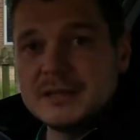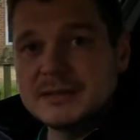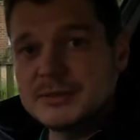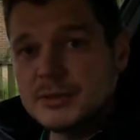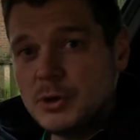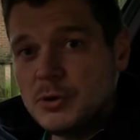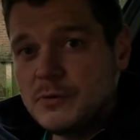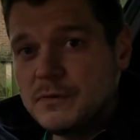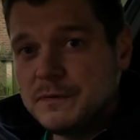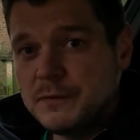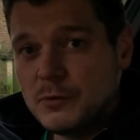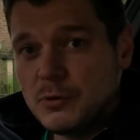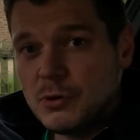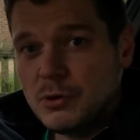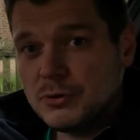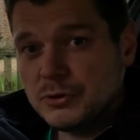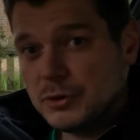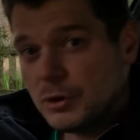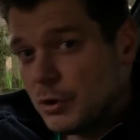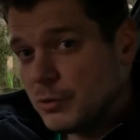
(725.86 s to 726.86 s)
So
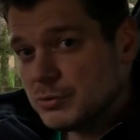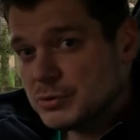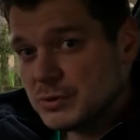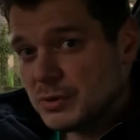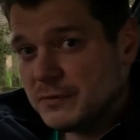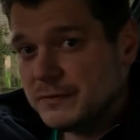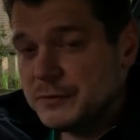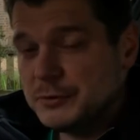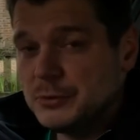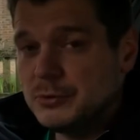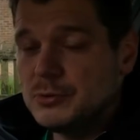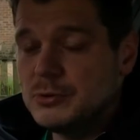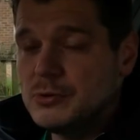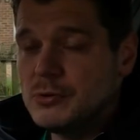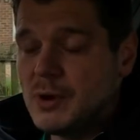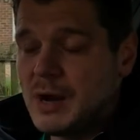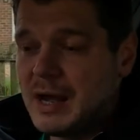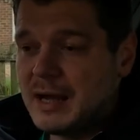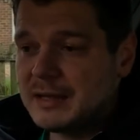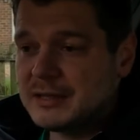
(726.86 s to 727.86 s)
for those of you
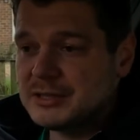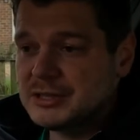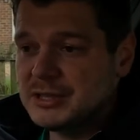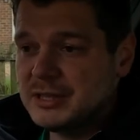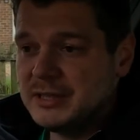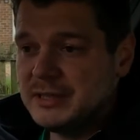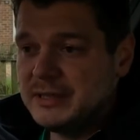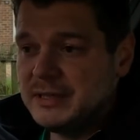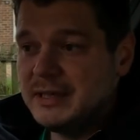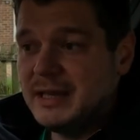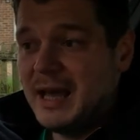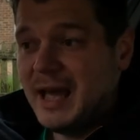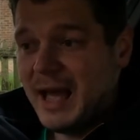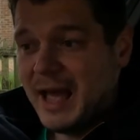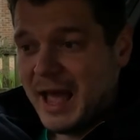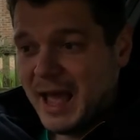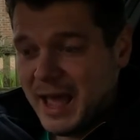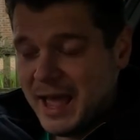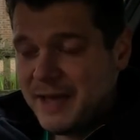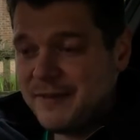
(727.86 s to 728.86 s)
who actually
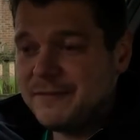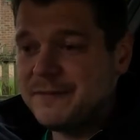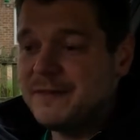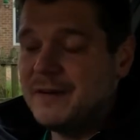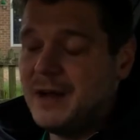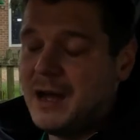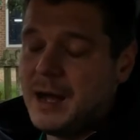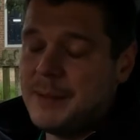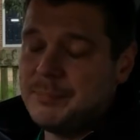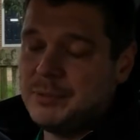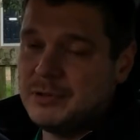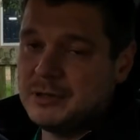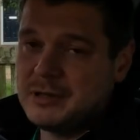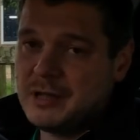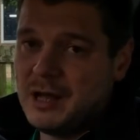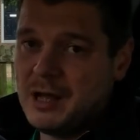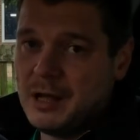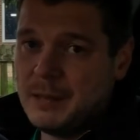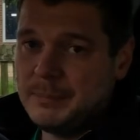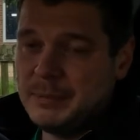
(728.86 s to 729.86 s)
have Apple
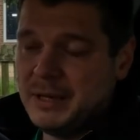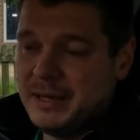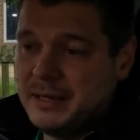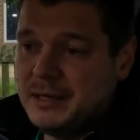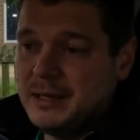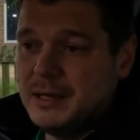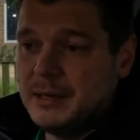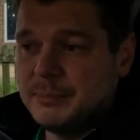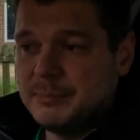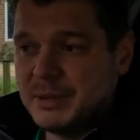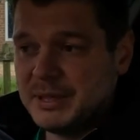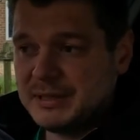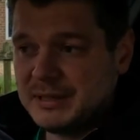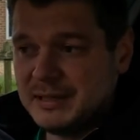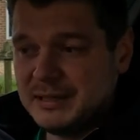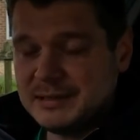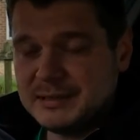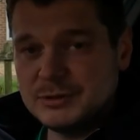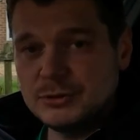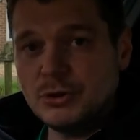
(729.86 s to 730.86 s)
CarPlay, but
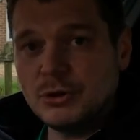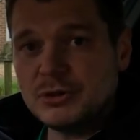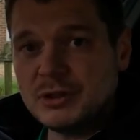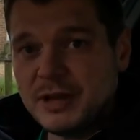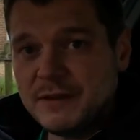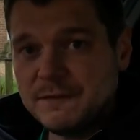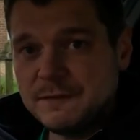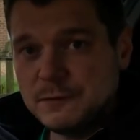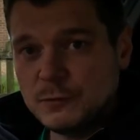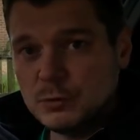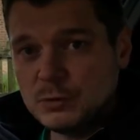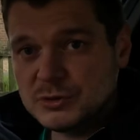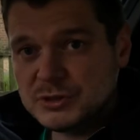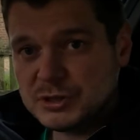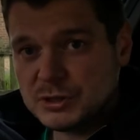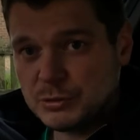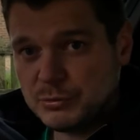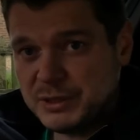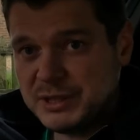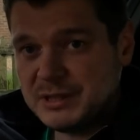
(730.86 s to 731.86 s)
it's not a full
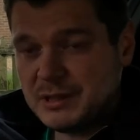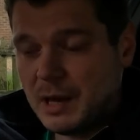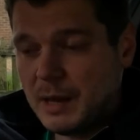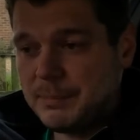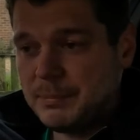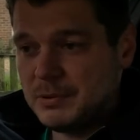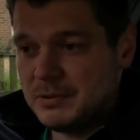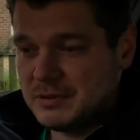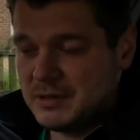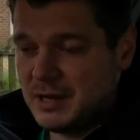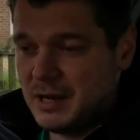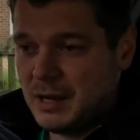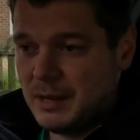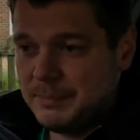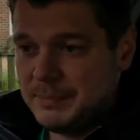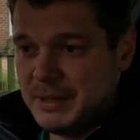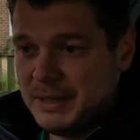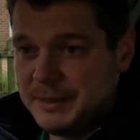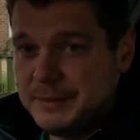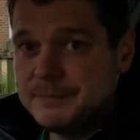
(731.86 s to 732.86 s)
screen Apple
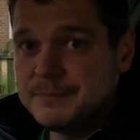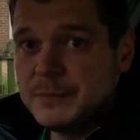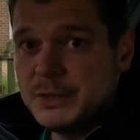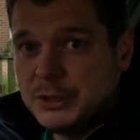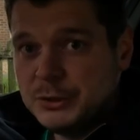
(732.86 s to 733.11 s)
CarPlay,